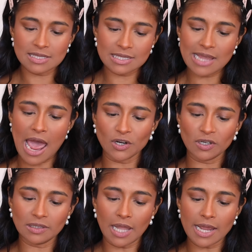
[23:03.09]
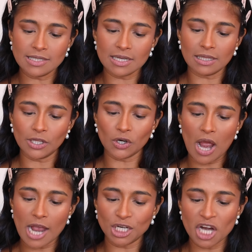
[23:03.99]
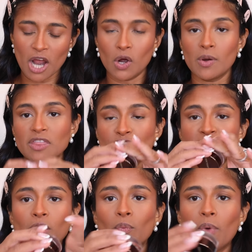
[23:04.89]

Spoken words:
Scattered Light Glitter Eyeshadow in the shade